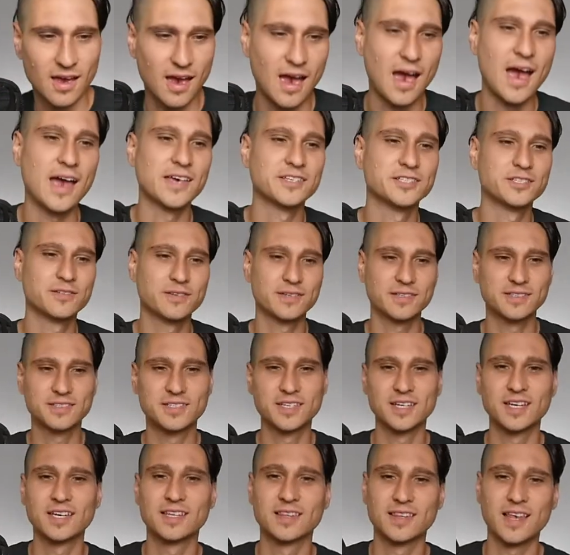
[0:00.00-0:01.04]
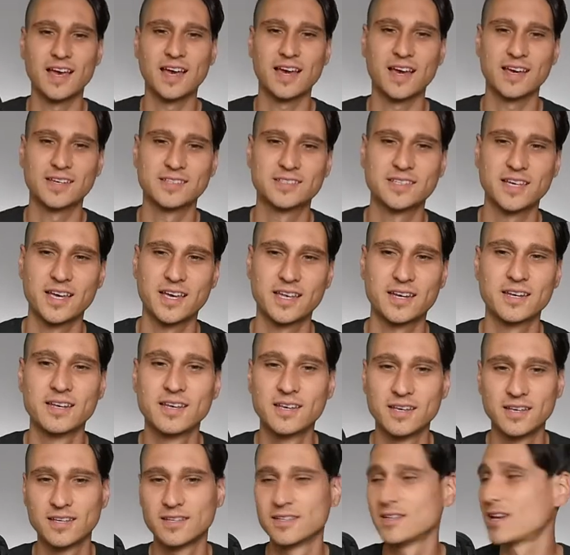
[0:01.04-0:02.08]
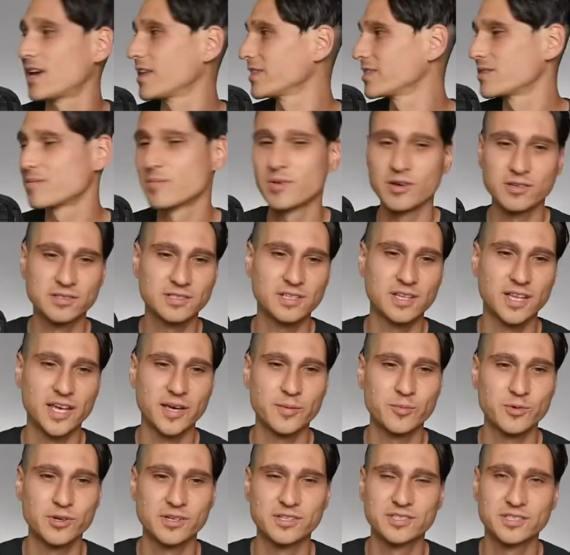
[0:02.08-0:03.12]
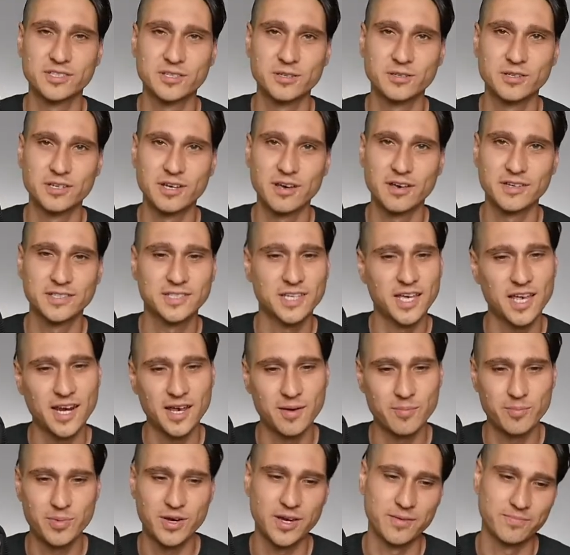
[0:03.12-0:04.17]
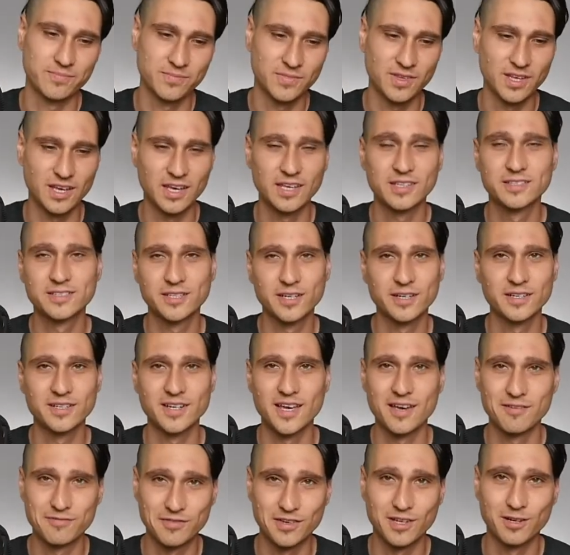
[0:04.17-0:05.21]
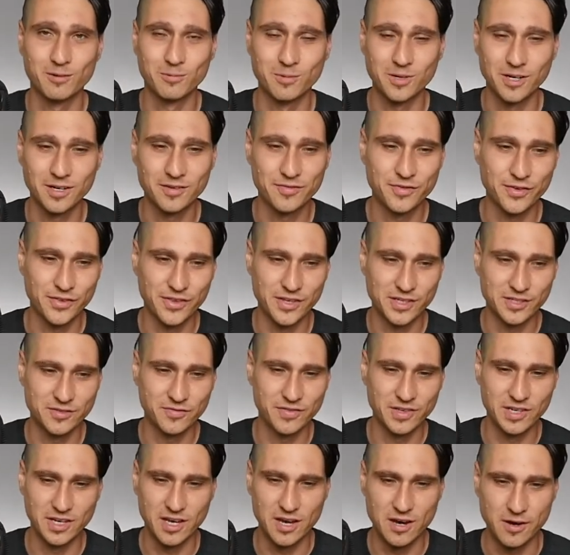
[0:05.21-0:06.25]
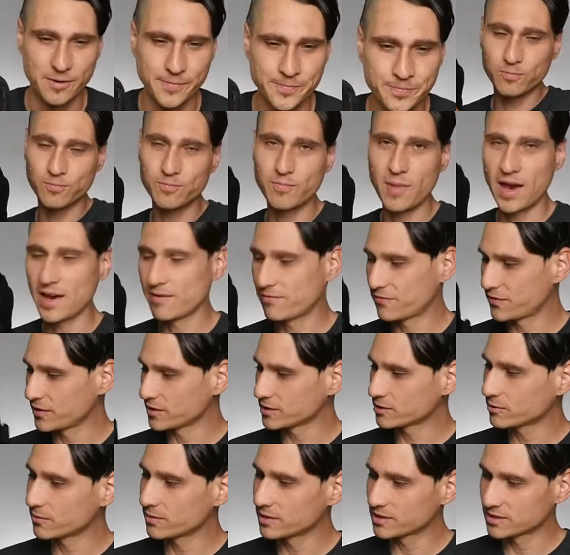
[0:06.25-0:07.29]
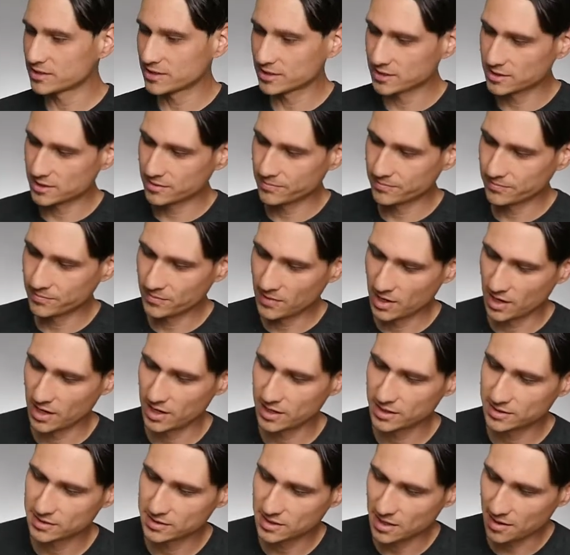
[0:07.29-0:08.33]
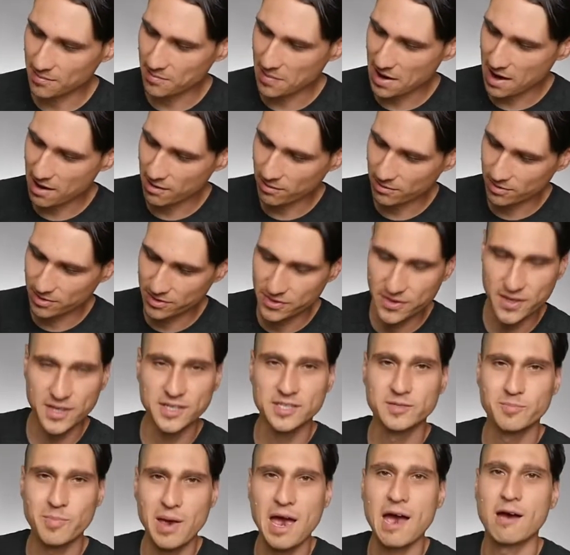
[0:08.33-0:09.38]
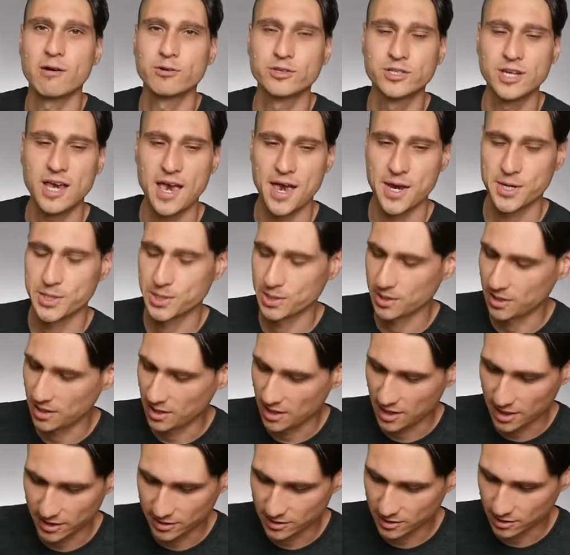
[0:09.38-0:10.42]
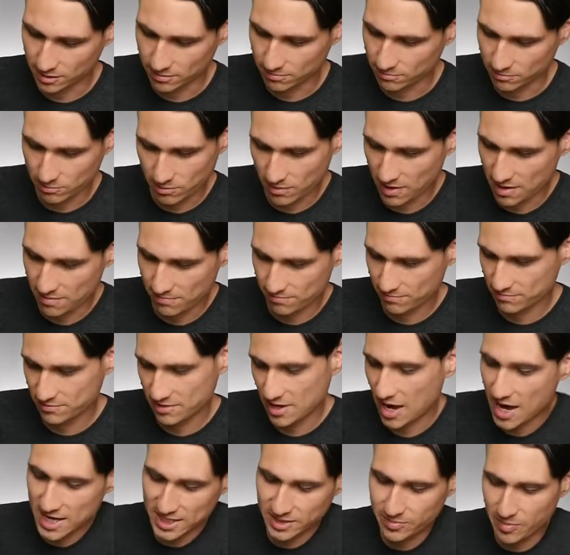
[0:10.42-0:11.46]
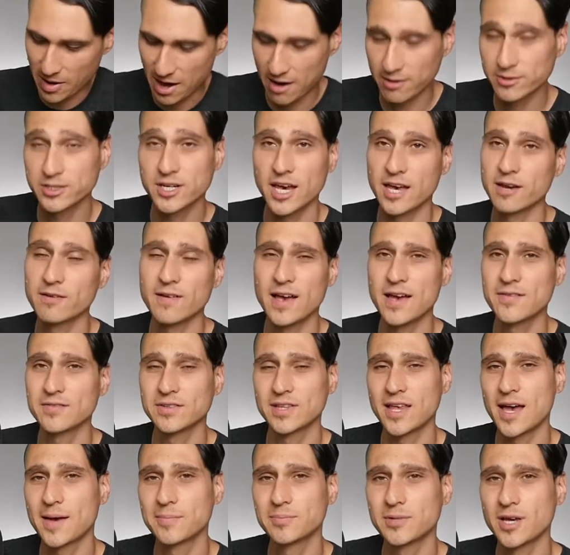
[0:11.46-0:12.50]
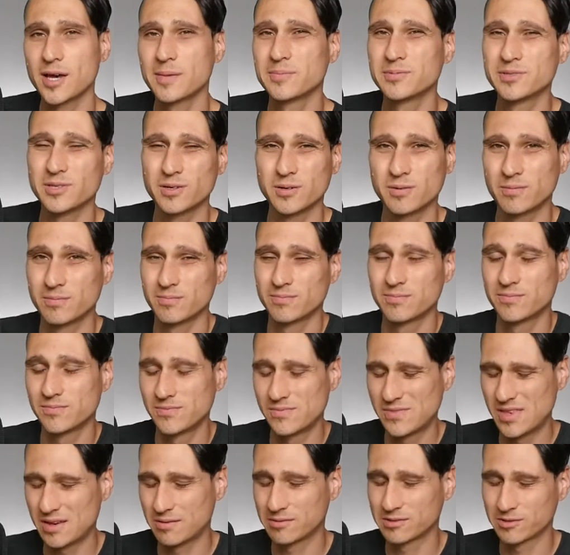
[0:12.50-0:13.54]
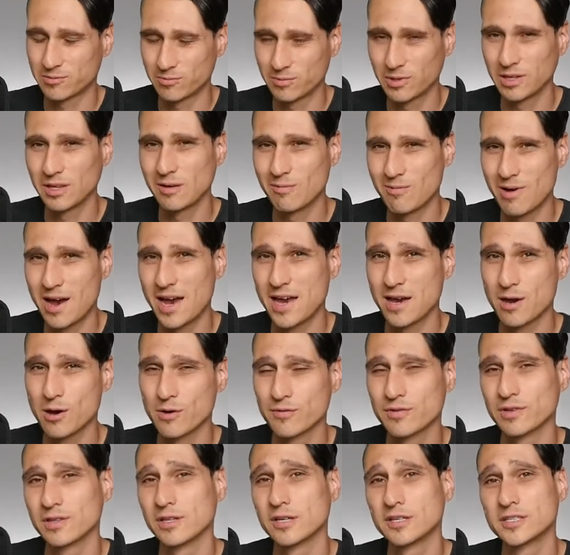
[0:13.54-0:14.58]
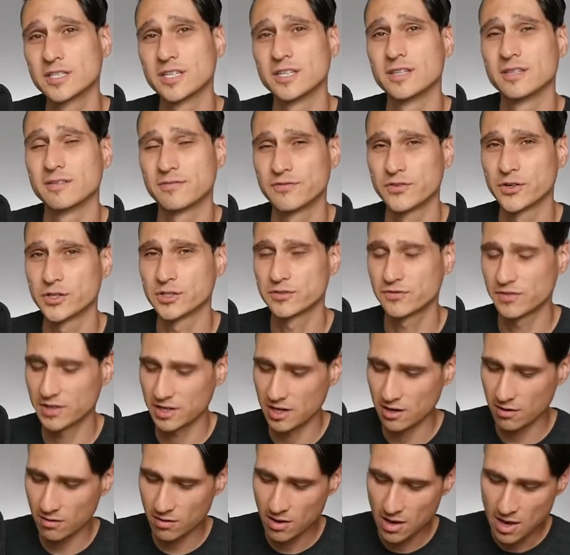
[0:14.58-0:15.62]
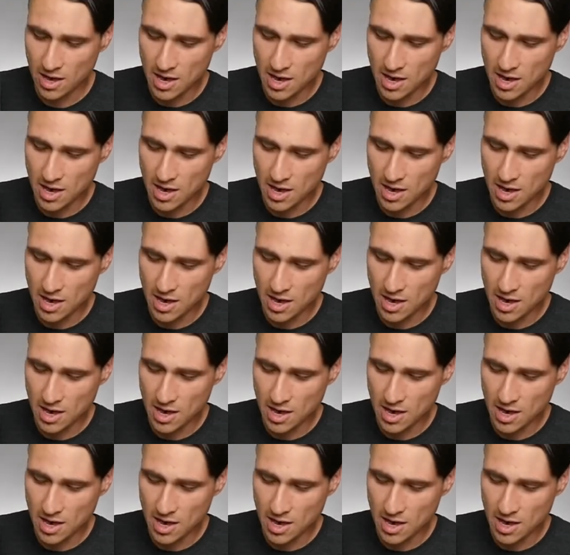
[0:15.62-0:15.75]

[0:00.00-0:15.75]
As you can see, like I said, not the most glamorous studio setup, but it's good enough. It'll work for this video. My first criticism is about this pouch, actually. It's a great size pouch. I don't have a laptop, so that was really why I overlooked it in the first video.